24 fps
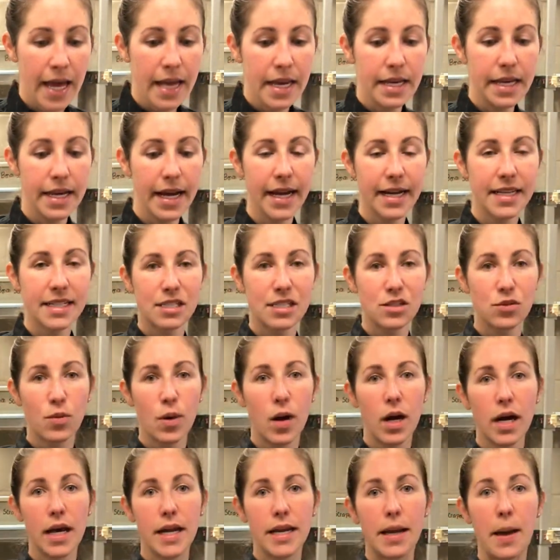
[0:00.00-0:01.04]
next
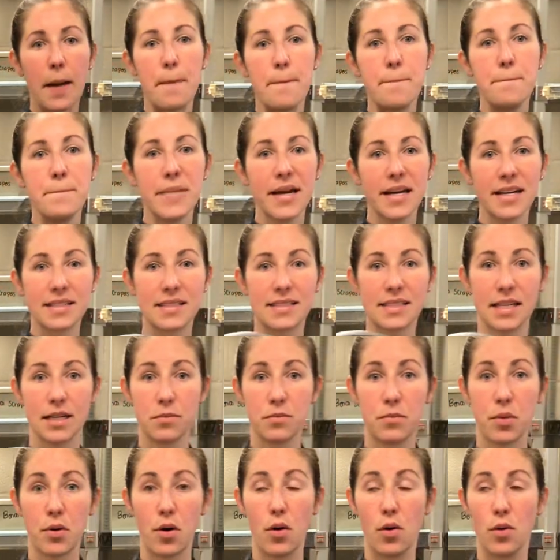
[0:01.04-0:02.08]
one, mixing
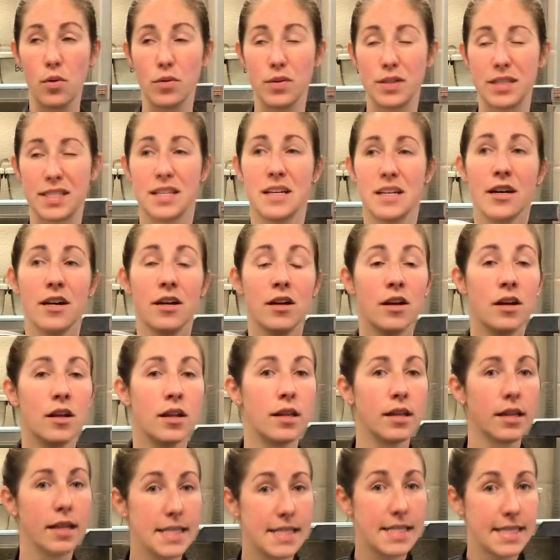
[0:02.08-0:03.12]
bowls.
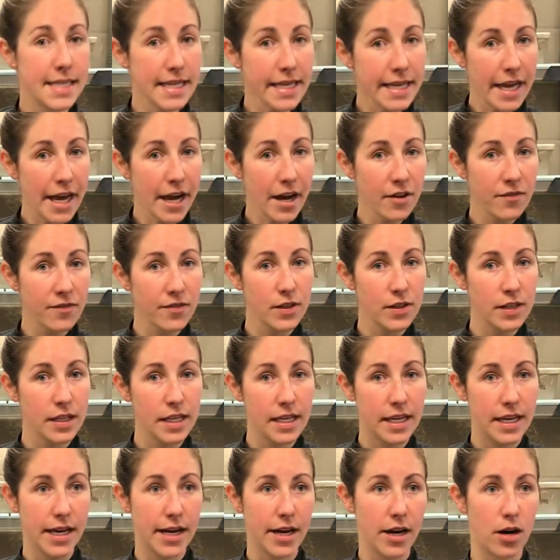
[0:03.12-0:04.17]
Listen carefully
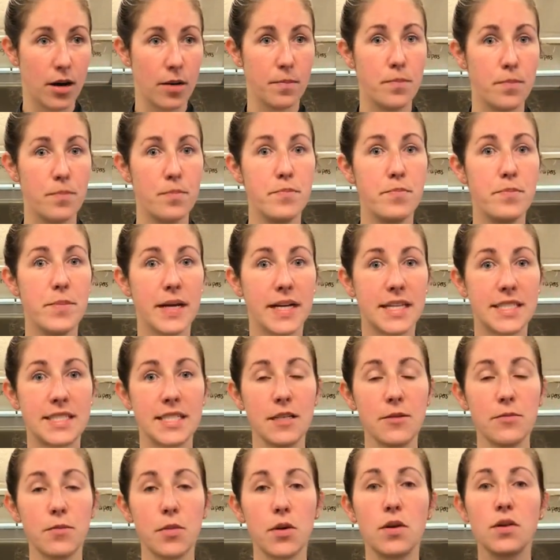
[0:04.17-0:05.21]
here.
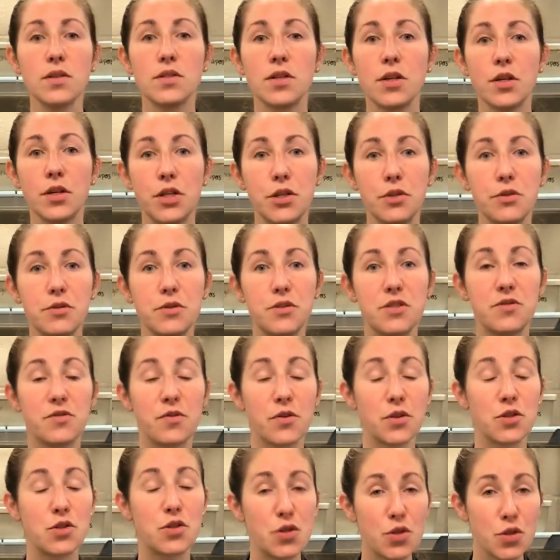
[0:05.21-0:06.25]
Mixing bowls are used for
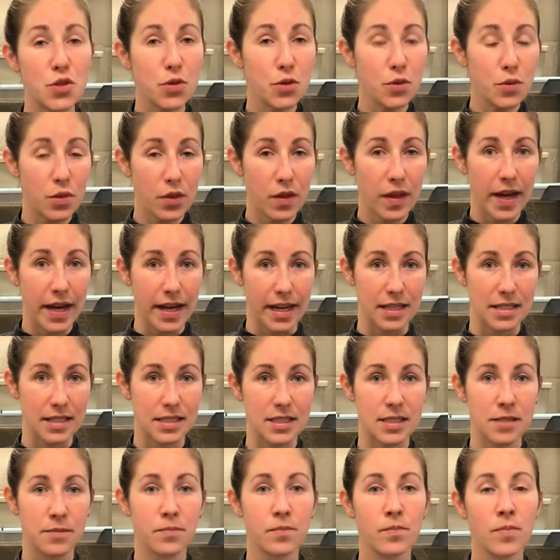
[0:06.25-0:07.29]
two things.
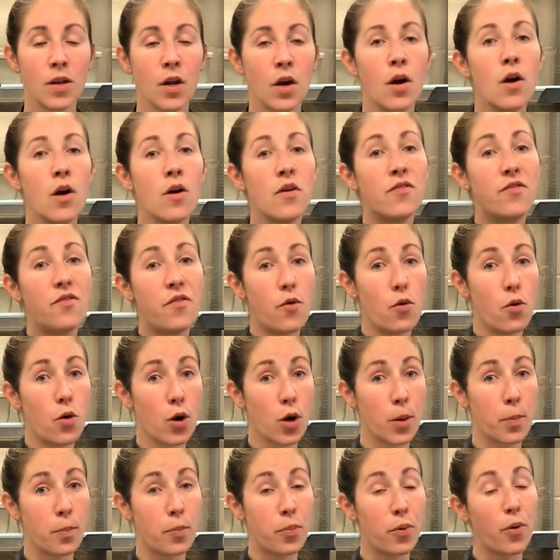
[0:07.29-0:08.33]

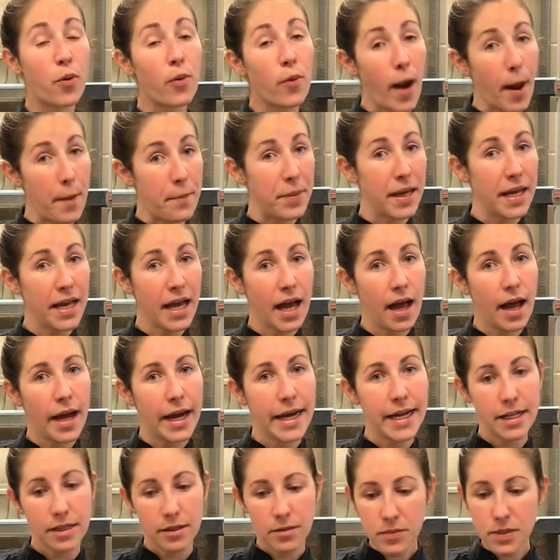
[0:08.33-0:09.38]
For prepping
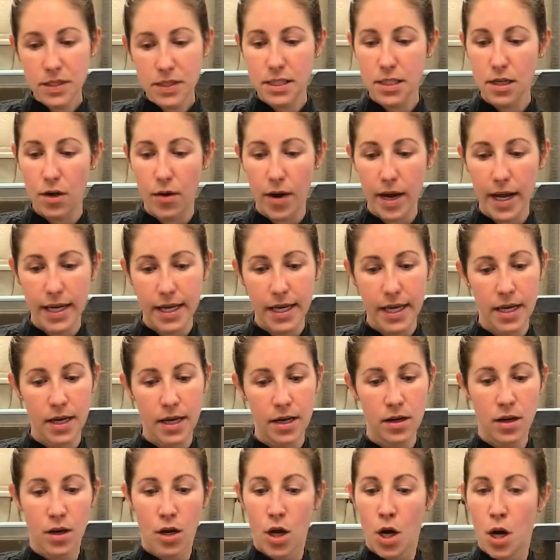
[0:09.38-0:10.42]
items, so I can
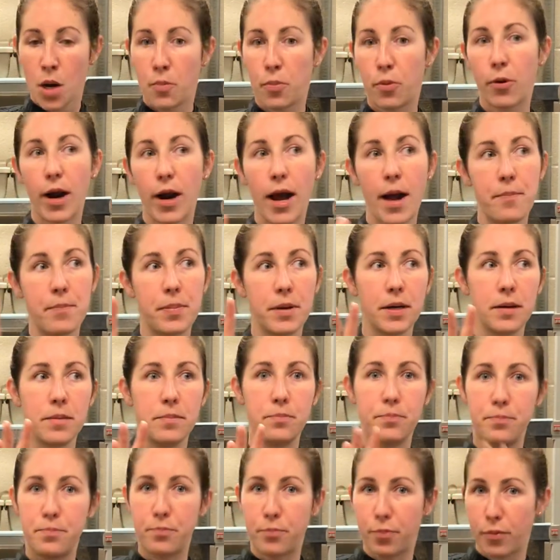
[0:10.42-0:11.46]
prep a
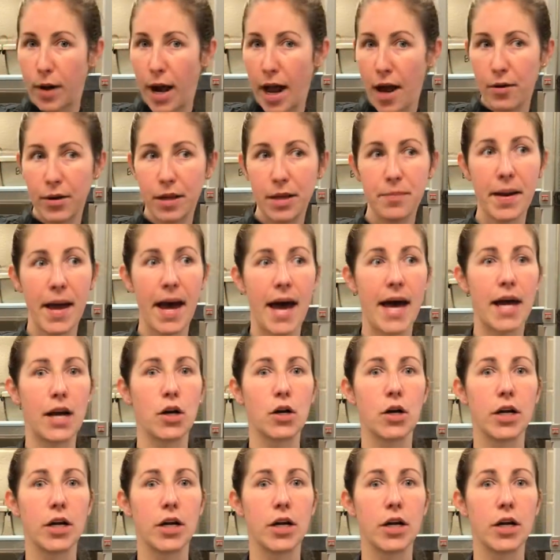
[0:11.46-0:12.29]
brownie batter